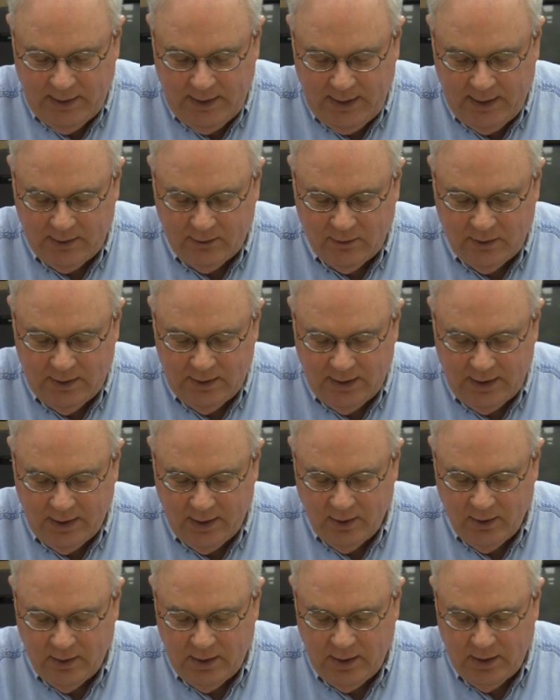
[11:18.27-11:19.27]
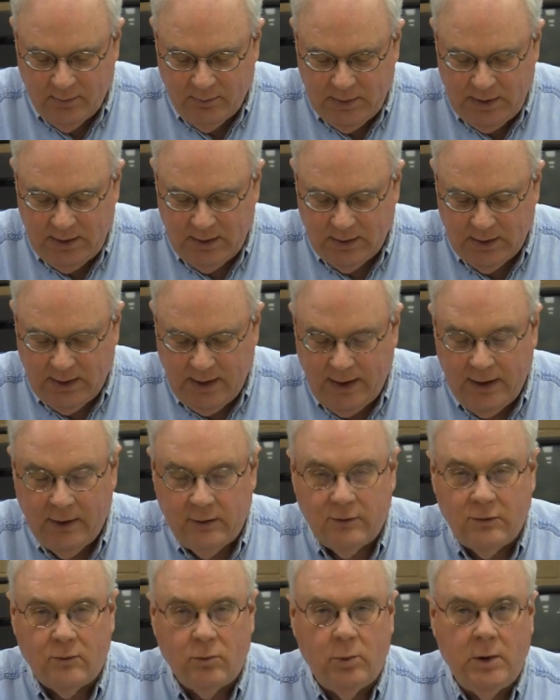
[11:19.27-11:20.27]
At the area meet
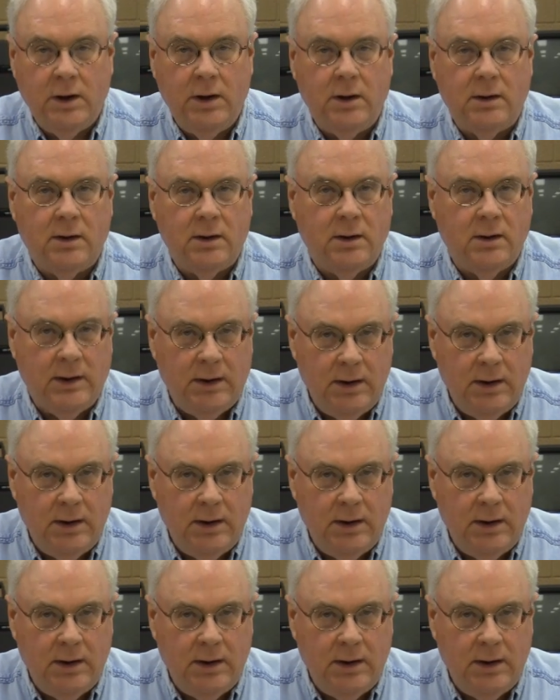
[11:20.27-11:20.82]
last week,